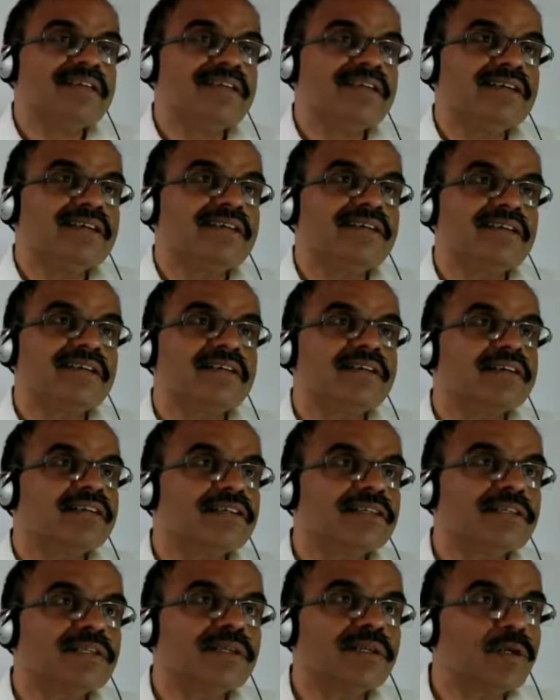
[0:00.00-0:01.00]

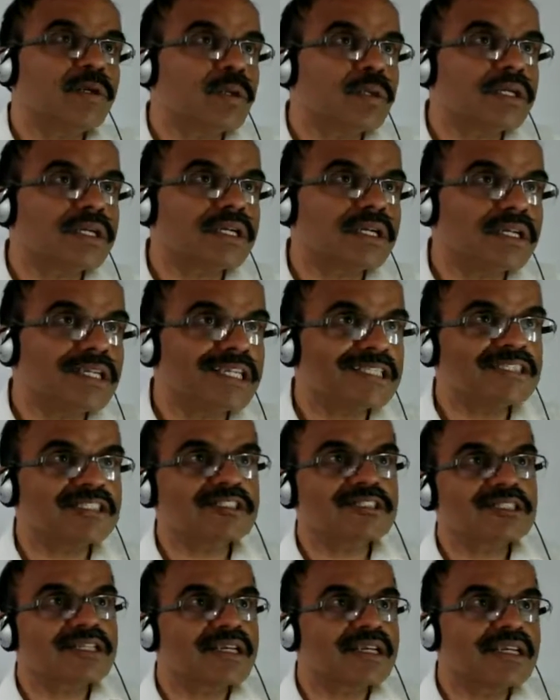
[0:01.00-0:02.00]
Don't
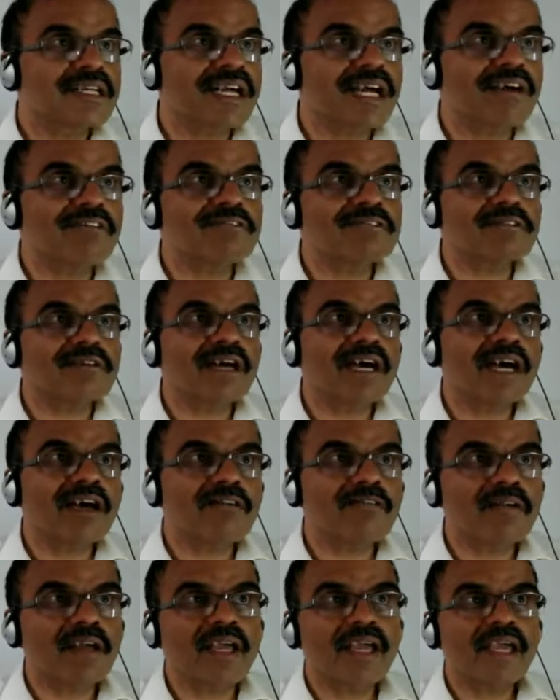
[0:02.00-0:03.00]
necessarily have to have
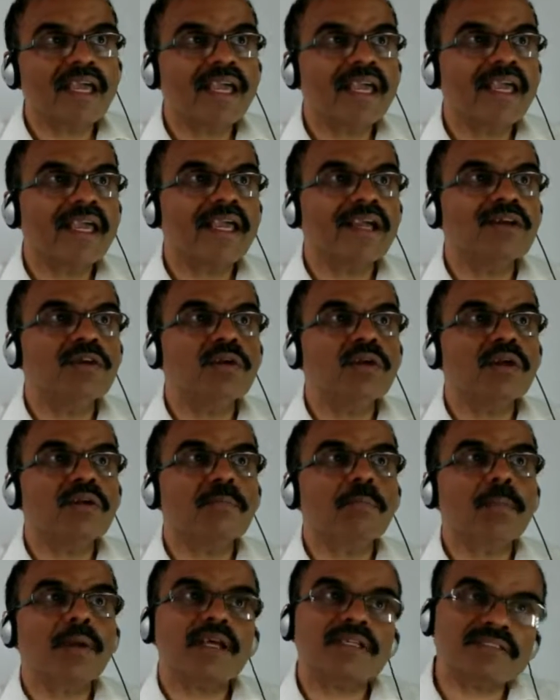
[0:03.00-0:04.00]
a Google
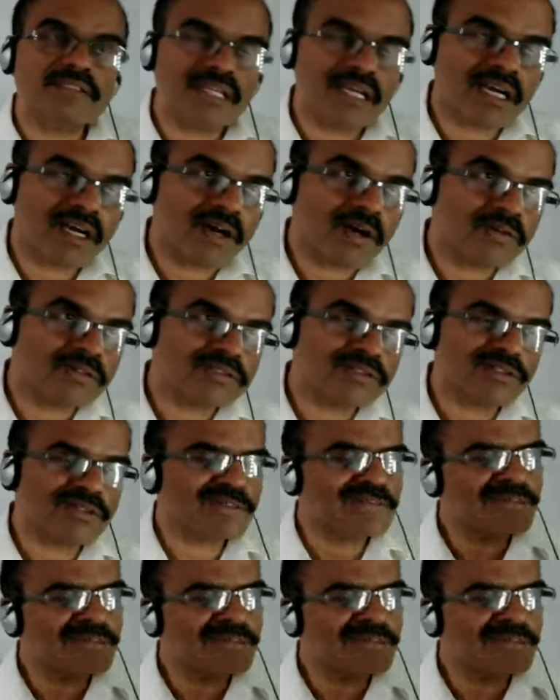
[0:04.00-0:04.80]
Plus account. So